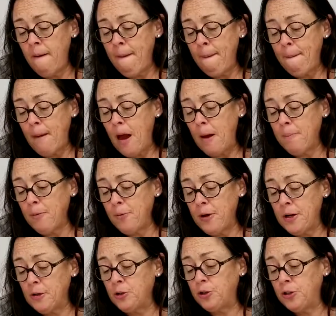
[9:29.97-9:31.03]

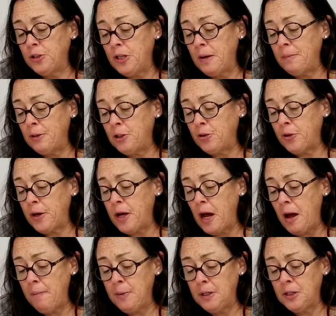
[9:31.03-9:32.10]
Operators should demonstrate
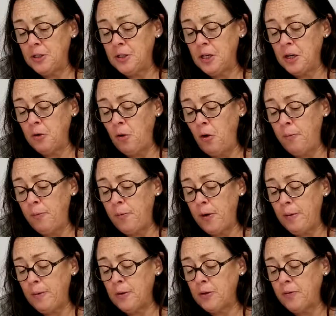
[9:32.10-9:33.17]
competency in all
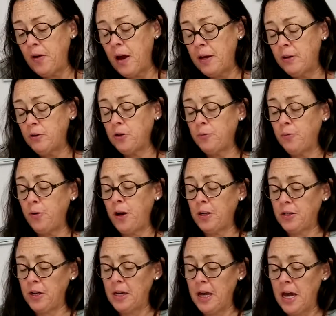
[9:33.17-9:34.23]
parameters of hydrogen
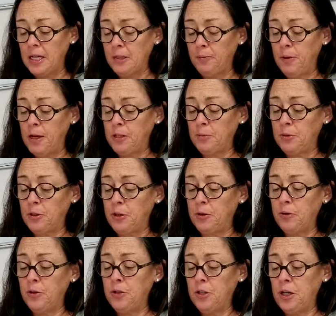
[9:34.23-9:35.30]
peroxide gas plasma
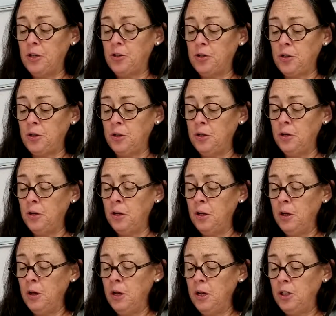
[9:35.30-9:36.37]
sterilization.
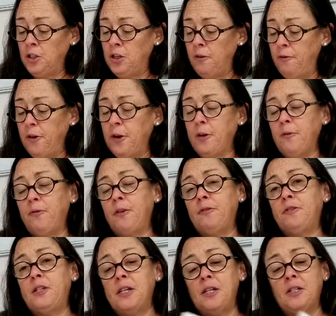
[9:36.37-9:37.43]
See figure
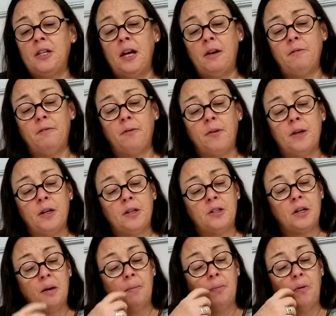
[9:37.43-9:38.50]
1510 for an
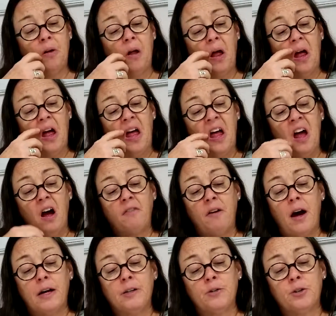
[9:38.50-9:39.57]
example of
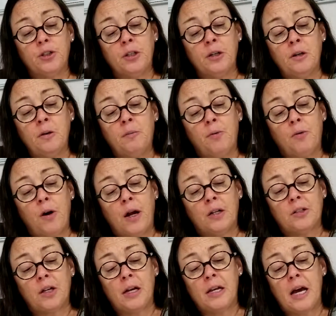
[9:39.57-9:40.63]
hydrogen
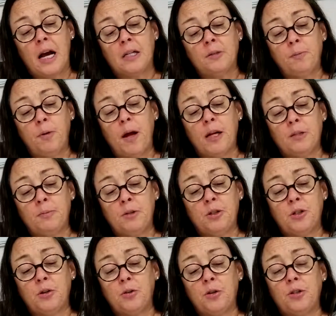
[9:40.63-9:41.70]
peroxide gas plasma
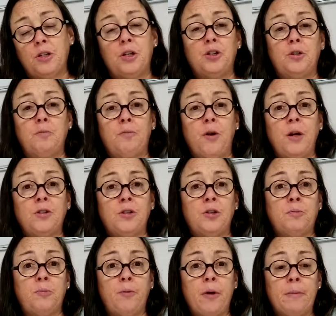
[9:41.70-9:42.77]
sterilization process
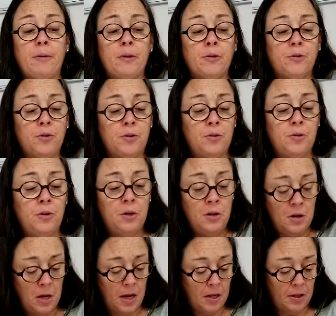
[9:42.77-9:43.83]
parameters.
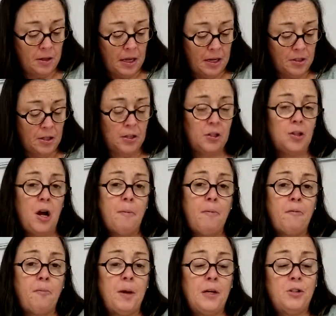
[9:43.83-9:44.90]
That is at the top
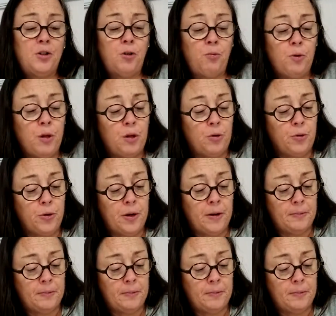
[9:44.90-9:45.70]
of page 330.